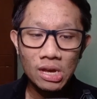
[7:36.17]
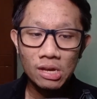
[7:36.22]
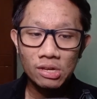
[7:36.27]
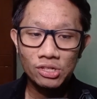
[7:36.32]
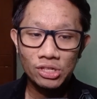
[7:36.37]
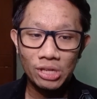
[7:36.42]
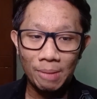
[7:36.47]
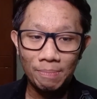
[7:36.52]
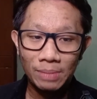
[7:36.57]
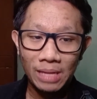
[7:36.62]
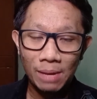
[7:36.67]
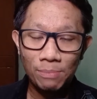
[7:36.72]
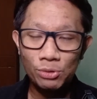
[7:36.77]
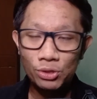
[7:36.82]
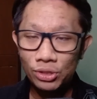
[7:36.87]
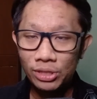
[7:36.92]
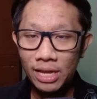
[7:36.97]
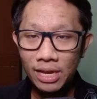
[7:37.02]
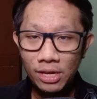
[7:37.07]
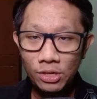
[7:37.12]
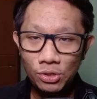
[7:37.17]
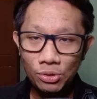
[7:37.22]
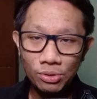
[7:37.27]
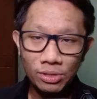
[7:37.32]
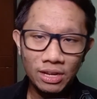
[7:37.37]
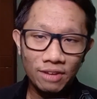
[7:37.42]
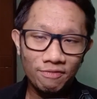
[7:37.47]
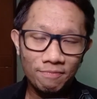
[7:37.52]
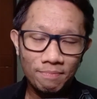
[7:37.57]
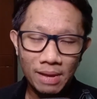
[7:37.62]
Sometimes days
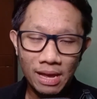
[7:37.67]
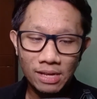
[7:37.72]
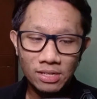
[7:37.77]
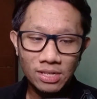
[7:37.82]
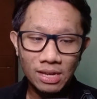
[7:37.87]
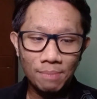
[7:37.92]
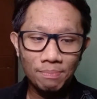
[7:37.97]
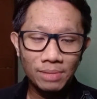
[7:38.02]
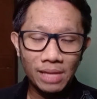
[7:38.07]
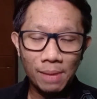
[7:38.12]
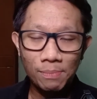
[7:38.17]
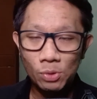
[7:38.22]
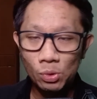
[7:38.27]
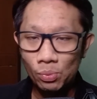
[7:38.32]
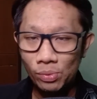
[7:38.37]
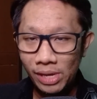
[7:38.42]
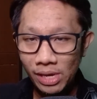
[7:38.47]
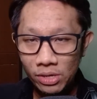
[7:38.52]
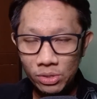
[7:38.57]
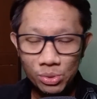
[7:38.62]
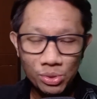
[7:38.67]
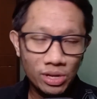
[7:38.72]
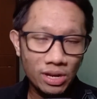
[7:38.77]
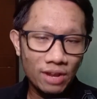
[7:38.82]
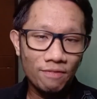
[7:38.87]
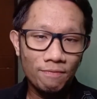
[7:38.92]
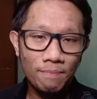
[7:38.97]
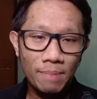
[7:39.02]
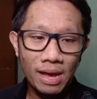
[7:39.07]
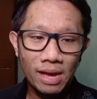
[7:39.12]
could have passed, sometimes weeks could
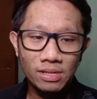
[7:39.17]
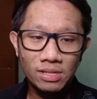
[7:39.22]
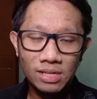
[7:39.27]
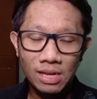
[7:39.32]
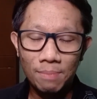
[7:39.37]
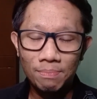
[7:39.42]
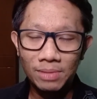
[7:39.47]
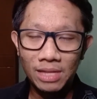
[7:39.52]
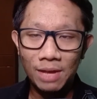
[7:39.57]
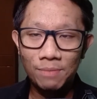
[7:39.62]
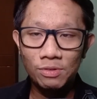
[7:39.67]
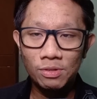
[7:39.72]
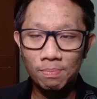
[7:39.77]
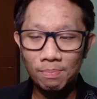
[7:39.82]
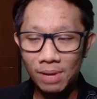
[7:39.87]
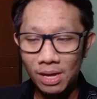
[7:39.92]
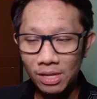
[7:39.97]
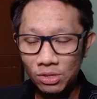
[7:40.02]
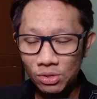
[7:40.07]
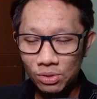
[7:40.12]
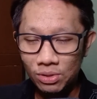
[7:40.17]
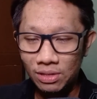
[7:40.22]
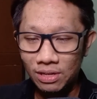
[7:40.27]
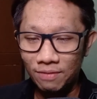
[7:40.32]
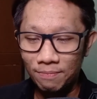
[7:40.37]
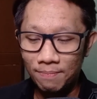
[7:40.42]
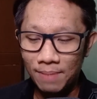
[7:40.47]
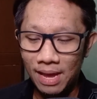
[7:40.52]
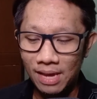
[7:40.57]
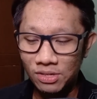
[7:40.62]
have passed, sometimes months could
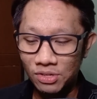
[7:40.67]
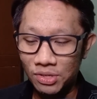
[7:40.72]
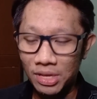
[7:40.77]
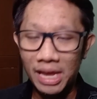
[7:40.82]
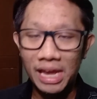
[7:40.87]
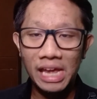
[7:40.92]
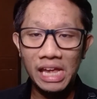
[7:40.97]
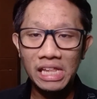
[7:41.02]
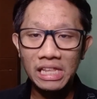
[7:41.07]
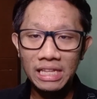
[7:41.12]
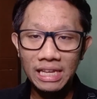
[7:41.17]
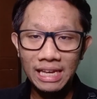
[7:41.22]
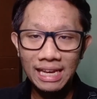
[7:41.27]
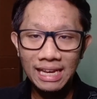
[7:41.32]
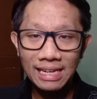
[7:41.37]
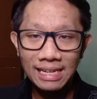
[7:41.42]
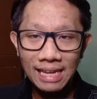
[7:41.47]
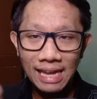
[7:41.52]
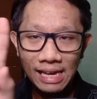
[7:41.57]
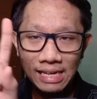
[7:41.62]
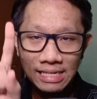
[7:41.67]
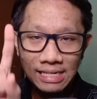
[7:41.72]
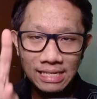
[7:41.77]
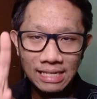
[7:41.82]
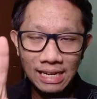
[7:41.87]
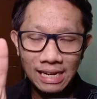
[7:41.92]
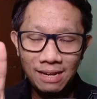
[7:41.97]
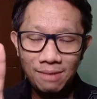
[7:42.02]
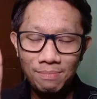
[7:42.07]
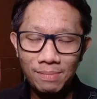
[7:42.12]
have passed, and in
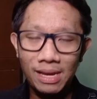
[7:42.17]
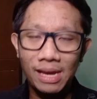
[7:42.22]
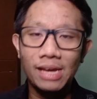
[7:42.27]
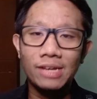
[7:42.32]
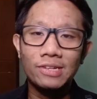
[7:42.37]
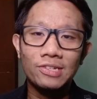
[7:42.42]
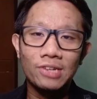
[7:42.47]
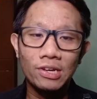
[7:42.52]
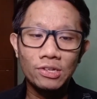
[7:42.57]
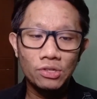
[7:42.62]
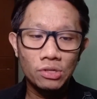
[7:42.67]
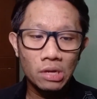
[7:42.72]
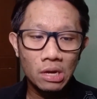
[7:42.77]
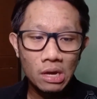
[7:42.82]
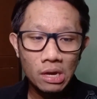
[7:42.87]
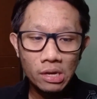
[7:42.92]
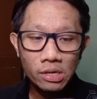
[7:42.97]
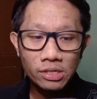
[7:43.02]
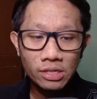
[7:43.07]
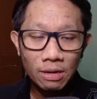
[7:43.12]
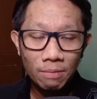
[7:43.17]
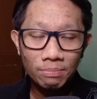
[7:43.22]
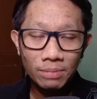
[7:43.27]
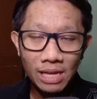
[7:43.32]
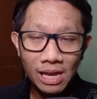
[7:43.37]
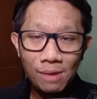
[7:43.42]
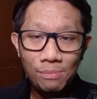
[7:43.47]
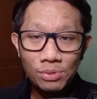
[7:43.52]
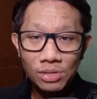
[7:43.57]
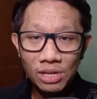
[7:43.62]
extreme cases,
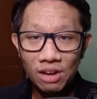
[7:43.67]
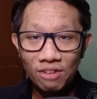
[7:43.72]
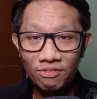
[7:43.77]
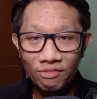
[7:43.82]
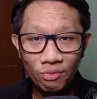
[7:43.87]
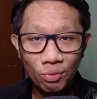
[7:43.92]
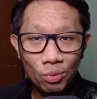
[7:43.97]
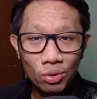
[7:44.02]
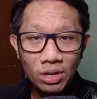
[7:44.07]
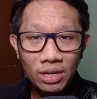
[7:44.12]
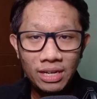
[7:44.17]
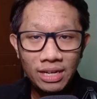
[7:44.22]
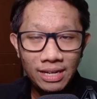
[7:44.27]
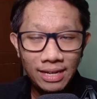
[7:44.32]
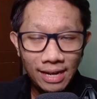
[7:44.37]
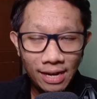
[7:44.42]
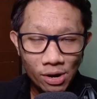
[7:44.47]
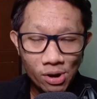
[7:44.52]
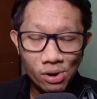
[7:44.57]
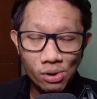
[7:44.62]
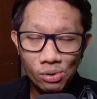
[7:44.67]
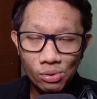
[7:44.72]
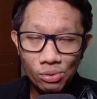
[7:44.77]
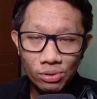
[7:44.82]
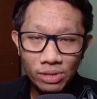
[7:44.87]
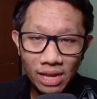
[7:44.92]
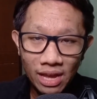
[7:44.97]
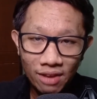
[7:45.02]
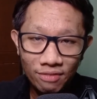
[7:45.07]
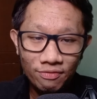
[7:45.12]
sometimes a full year
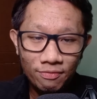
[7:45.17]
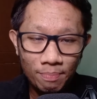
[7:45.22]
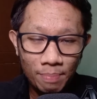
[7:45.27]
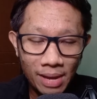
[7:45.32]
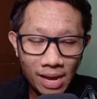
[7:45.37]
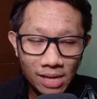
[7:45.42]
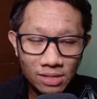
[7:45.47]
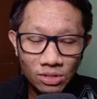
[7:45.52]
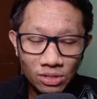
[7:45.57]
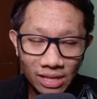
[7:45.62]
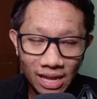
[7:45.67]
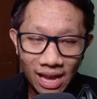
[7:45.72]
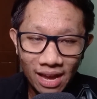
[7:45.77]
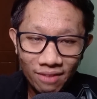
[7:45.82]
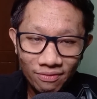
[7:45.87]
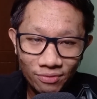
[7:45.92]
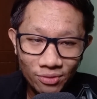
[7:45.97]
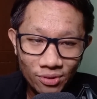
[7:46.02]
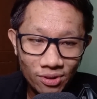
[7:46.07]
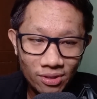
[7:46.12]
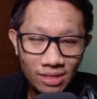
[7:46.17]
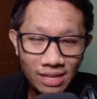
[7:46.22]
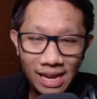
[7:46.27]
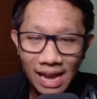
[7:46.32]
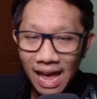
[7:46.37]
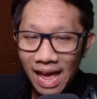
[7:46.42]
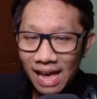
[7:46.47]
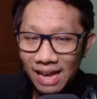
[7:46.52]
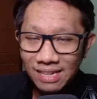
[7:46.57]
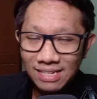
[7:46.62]
could have passed after the
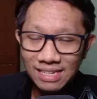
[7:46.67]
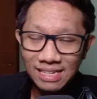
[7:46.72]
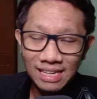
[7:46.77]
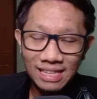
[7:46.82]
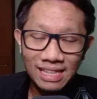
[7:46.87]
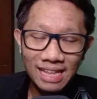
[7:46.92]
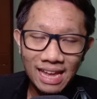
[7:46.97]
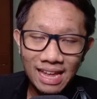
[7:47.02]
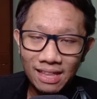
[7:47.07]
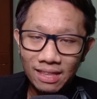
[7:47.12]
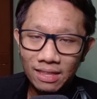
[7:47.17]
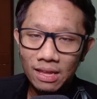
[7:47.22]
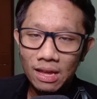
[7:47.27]
accident,